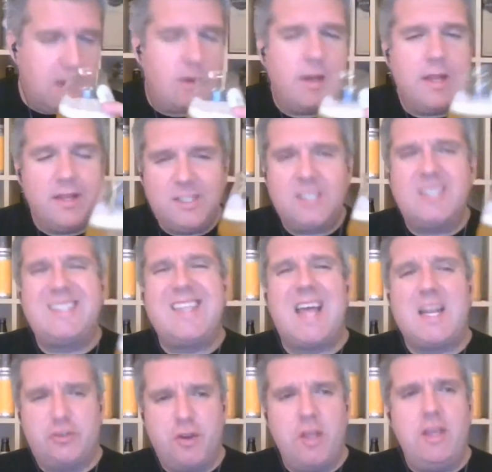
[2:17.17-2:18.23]
I'm going to
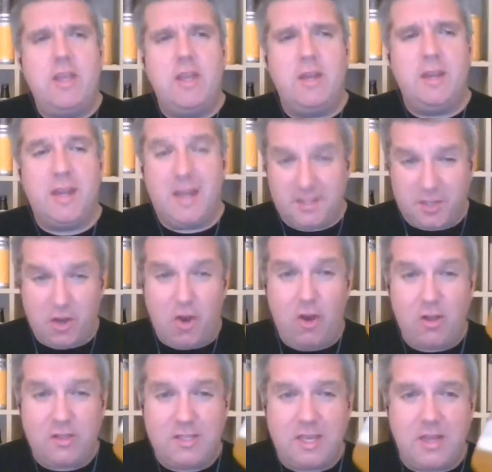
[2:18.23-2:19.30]
start drinking and I'll
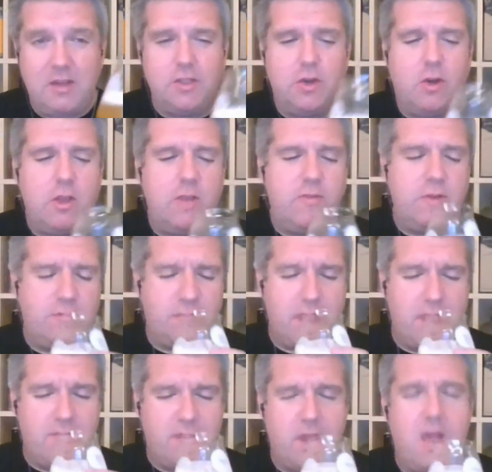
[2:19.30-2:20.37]
talk, talk, talk you through the
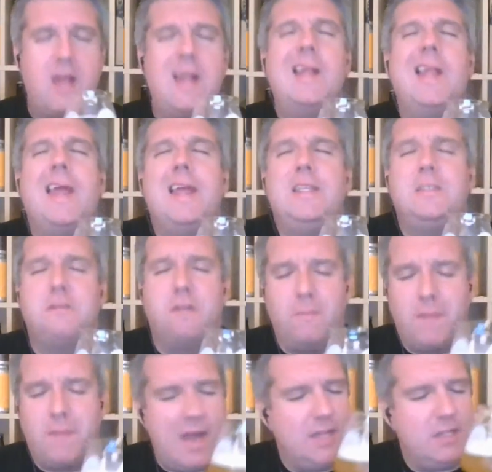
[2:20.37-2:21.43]
flavour later
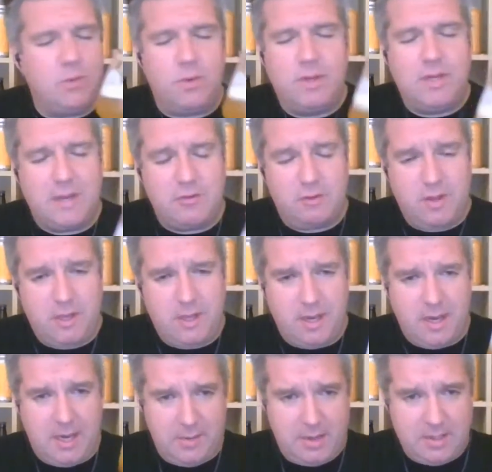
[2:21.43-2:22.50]
on, but I just want to get
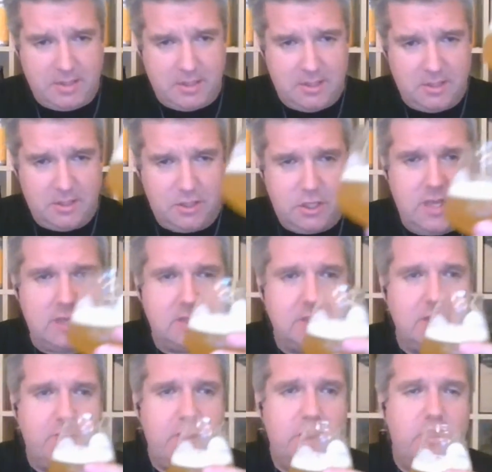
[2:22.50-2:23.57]
drinking anyway. So
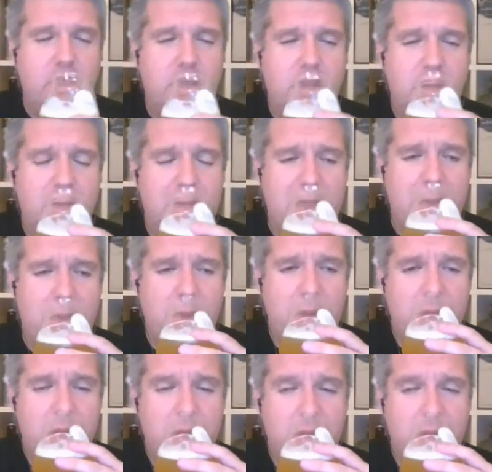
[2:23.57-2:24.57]
cheers if you're drinking now,